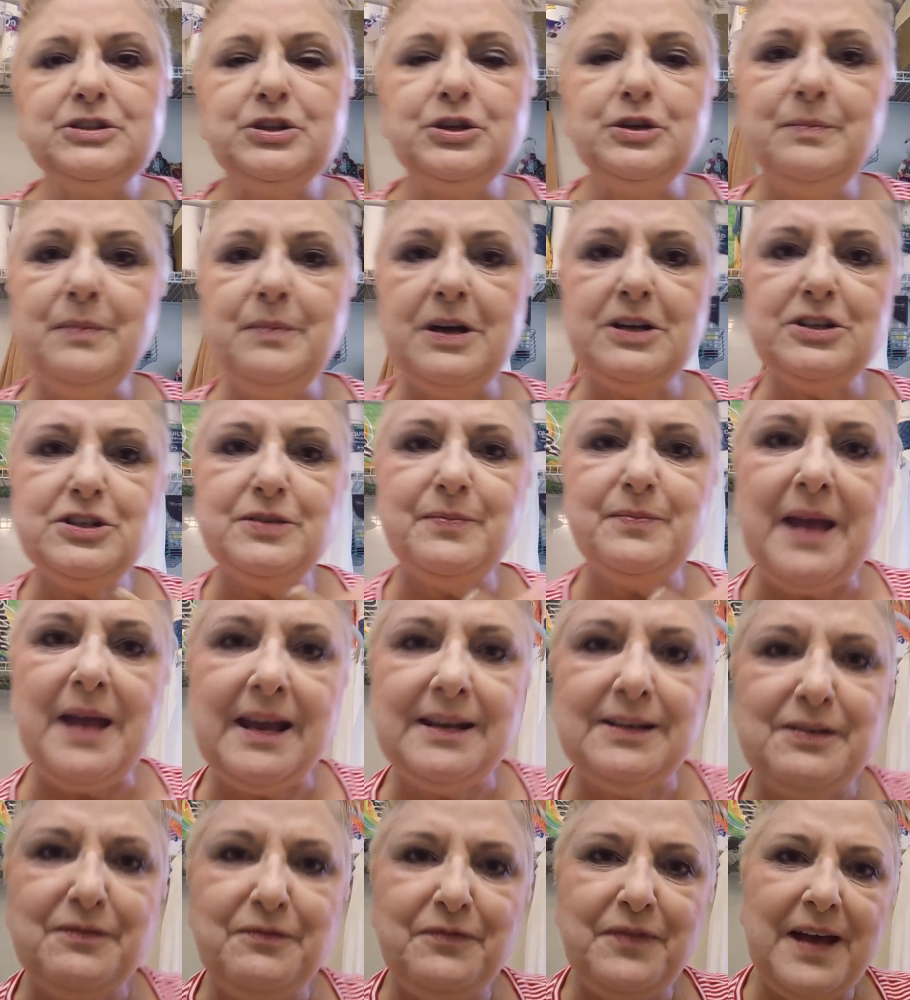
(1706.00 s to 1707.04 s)
It's too
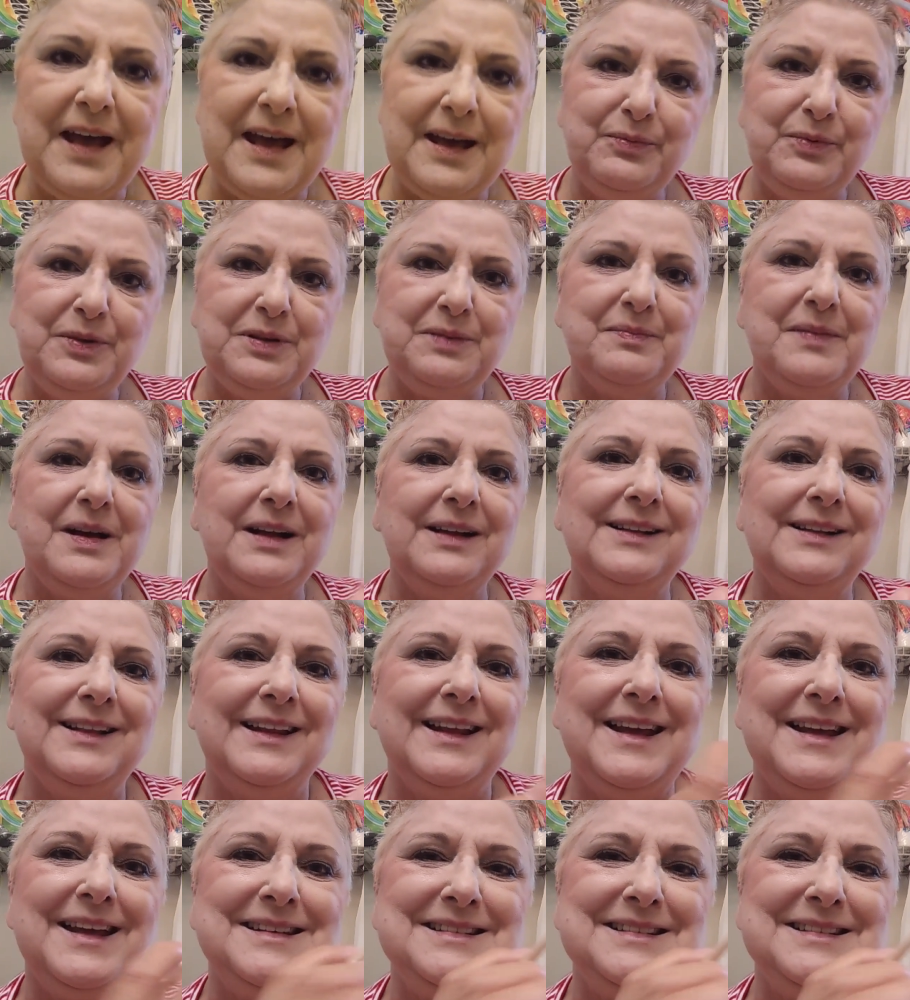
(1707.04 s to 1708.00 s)
much magnified with my